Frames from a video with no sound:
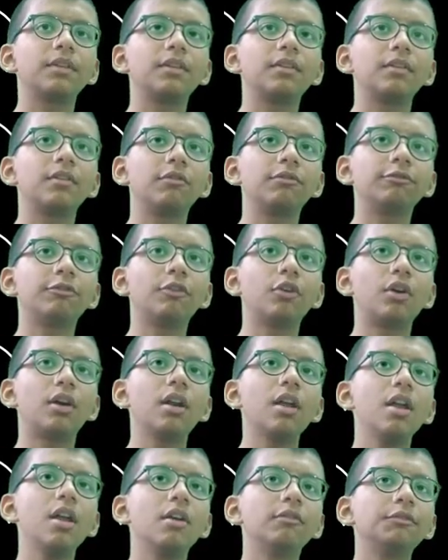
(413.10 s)
to 4.
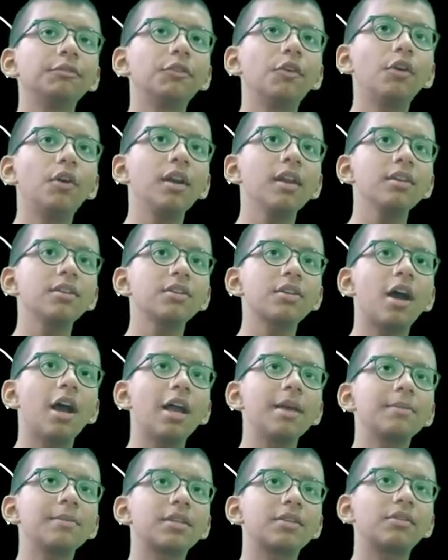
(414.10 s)
4
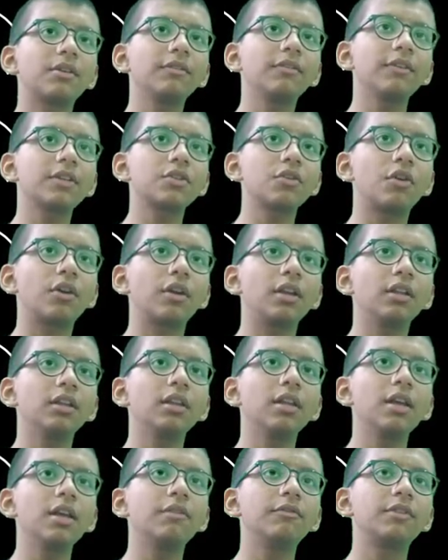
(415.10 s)
times the 3 factorial.
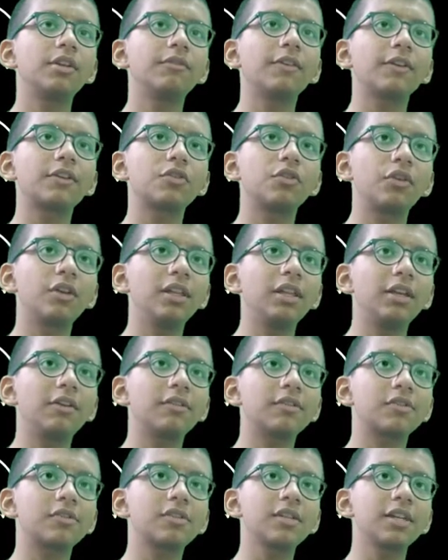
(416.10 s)
3 factorial
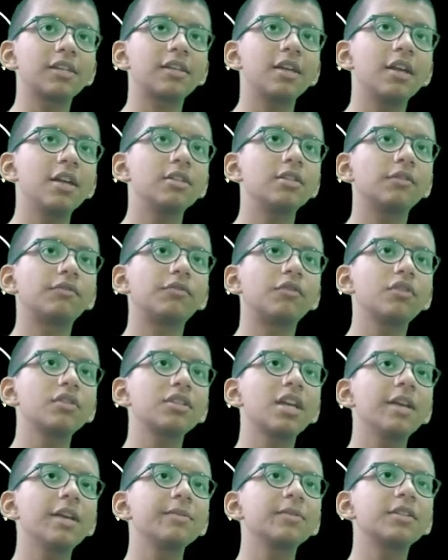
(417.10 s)
equals to 6. So 4
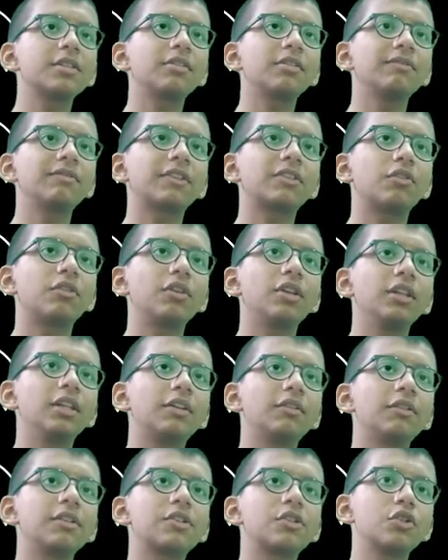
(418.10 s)
times the 3 factorial
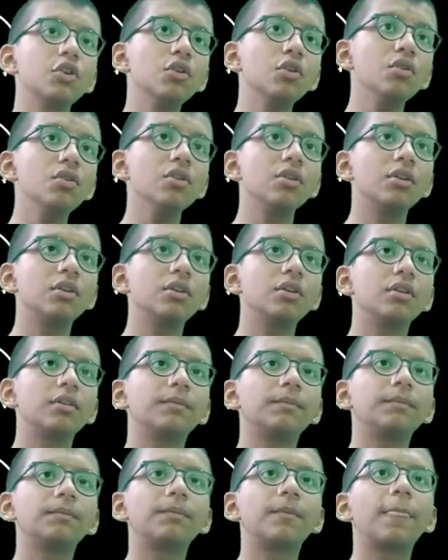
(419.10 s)
equals to,
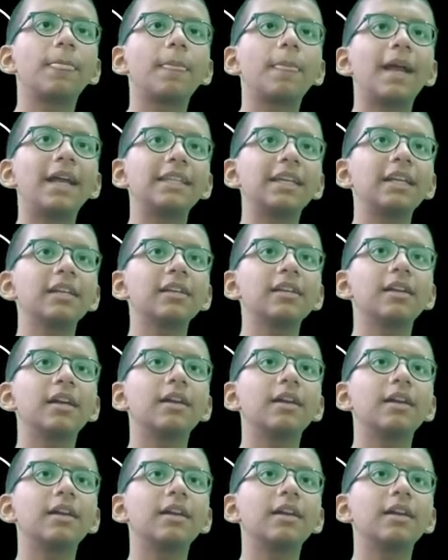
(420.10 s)
I think,